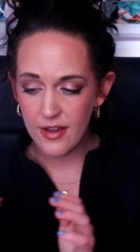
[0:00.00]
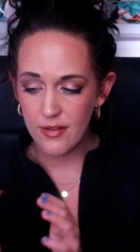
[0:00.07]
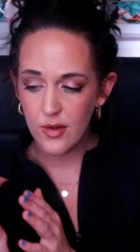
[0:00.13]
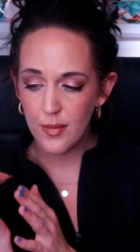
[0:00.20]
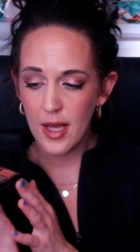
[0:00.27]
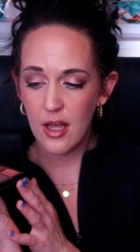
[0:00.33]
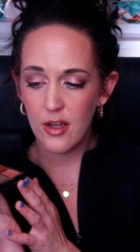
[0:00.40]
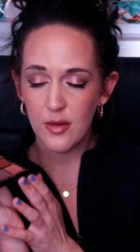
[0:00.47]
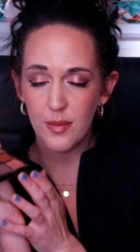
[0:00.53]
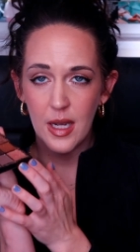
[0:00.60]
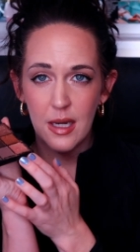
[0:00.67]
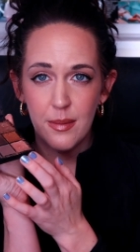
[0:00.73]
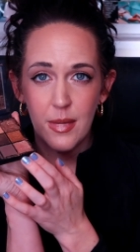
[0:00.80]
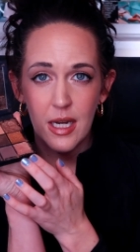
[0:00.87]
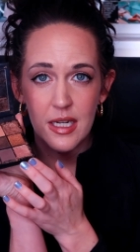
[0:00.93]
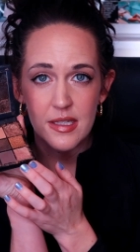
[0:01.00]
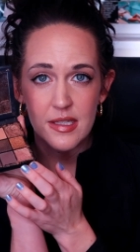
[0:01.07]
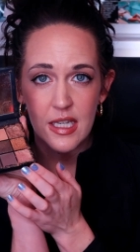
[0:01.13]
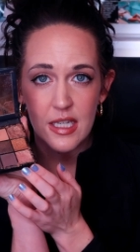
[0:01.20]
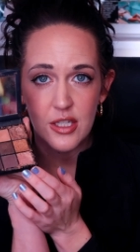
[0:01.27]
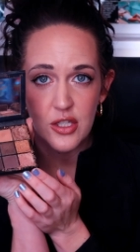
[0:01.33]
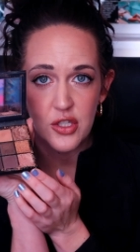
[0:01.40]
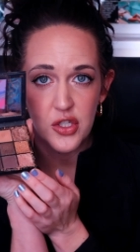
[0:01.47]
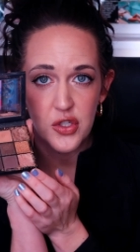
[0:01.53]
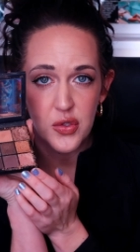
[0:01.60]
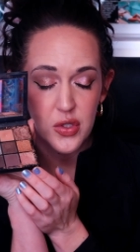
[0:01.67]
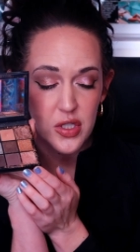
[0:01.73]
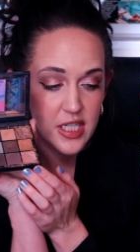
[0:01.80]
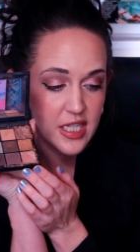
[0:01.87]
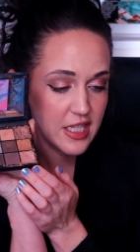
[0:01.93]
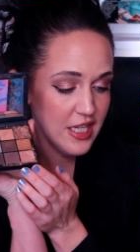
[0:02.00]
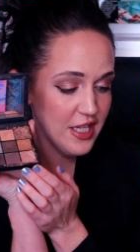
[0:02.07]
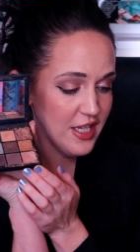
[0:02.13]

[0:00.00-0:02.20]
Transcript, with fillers: favorite palette of mine. Mine is like destroyed